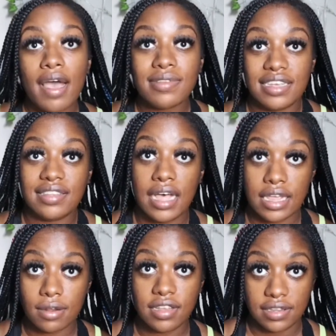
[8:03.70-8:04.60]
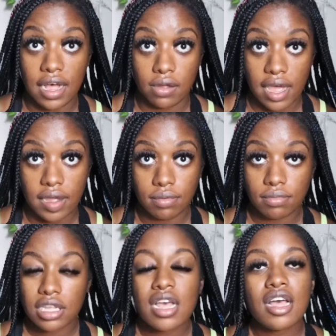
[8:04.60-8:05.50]
TikTok, get on TikTok, okay?
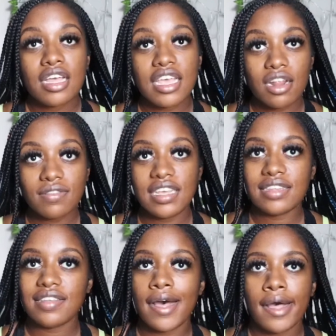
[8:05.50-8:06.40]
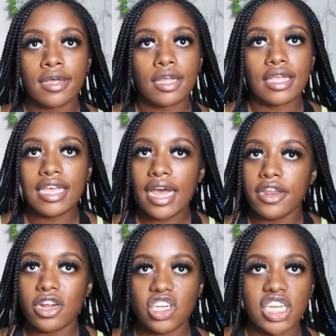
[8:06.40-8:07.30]
Get on TikTok, get out
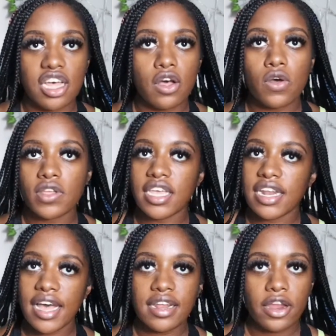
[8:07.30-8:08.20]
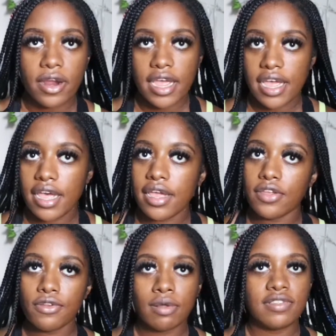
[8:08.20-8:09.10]
of your shell, get out of your head,
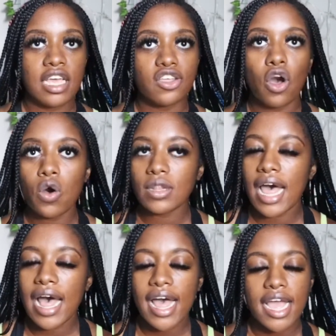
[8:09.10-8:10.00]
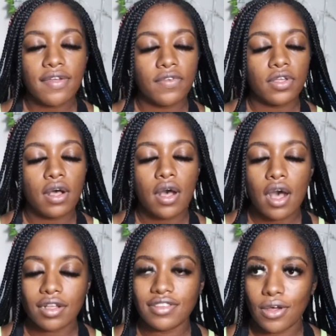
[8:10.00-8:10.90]
you know what I'm saying? Go live.
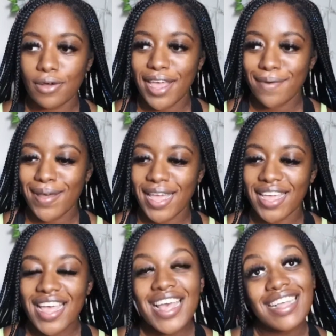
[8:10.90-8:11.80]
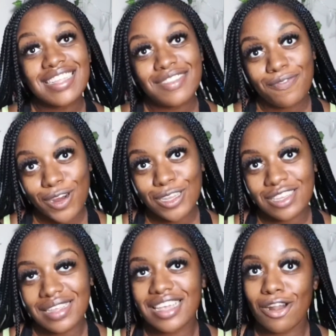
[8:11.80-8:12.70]
Also, okay, wait. First,
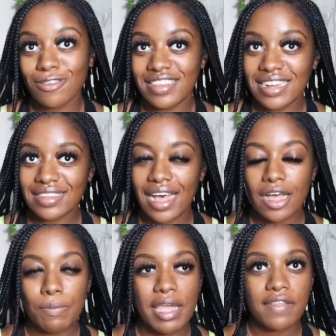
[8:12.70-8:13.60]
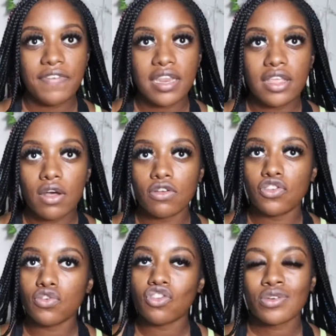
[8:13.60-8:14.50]
get on TikTok, make videos,
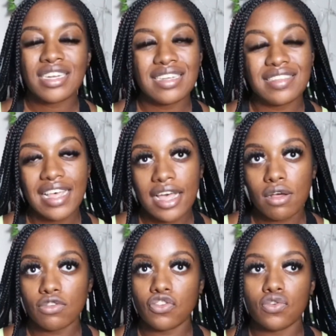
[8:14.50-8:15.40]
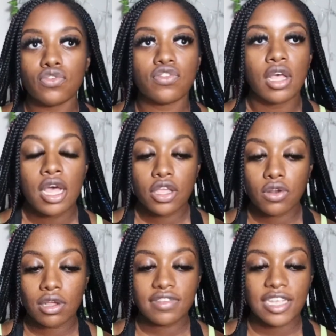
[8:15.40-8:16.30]
use trending sounds, use, you
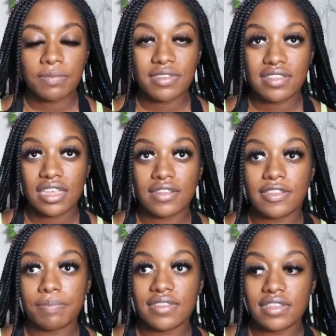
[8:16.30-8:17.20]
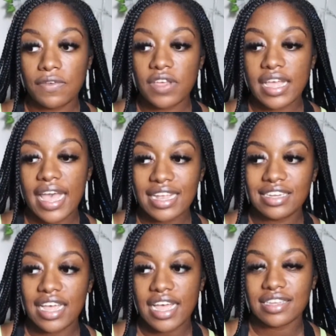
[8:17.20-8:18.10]
know what I'm saying, specific
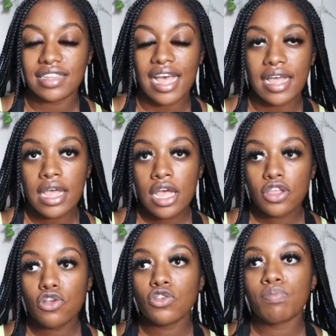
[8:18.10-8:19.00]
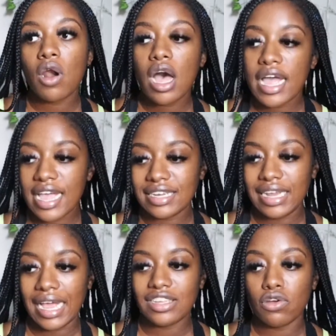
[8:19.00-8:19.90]
hashtags, not use broad
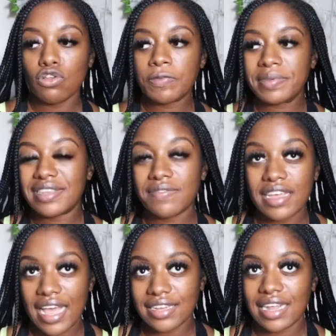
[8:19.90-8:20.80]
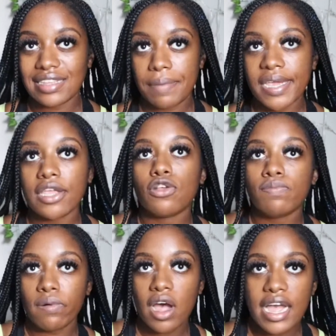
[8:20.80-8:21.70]
hashtags. Don't use specific hashtags. I mean, use
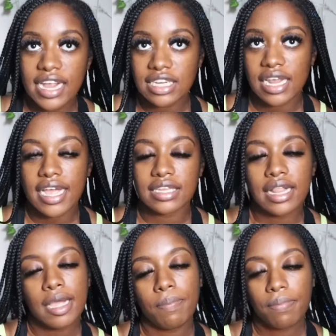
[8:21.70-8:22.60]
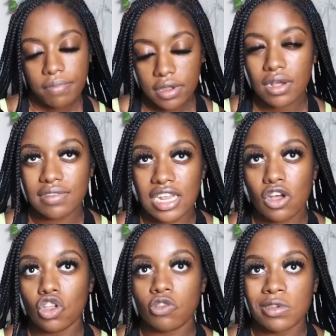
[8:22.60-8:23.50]
broad hashtags. Like, you know what I'm saying?
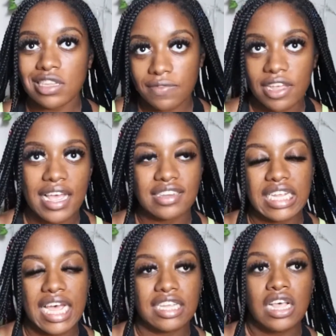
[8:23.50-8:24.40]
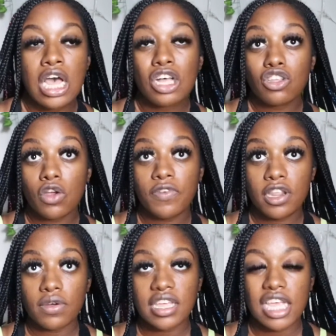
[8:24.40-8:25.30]
Don't use specific hashtags so your
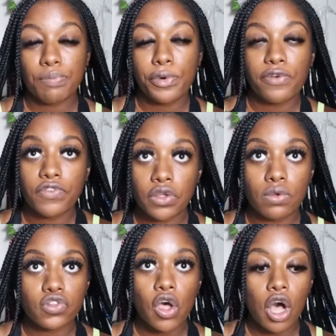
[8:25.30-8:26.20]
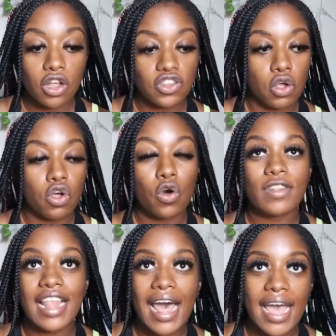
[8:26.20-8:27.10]
video can get more views. Also, go
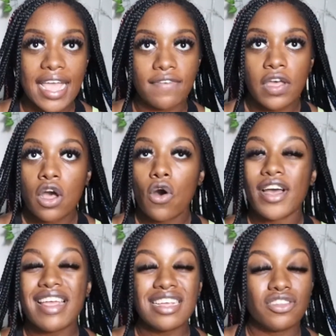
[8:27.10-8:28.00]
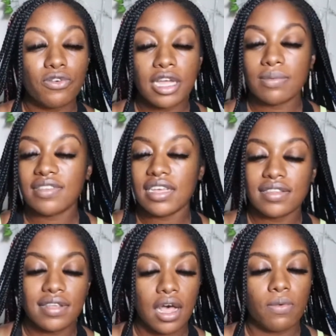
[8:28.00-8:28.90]
live on Instagram,
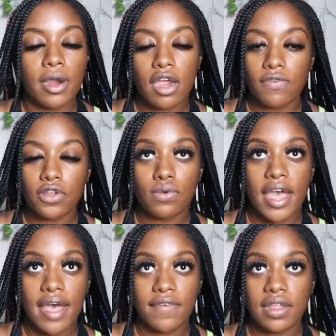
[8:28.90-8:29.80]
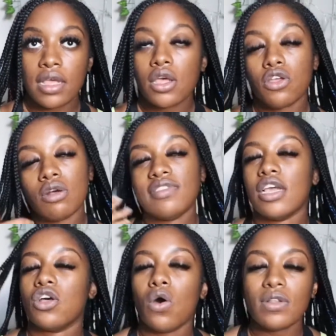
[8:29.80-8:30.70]
TikTok, wherever you have it. You know what I'm
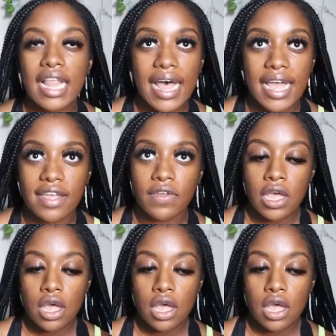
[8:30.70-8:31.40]
saying? Go live.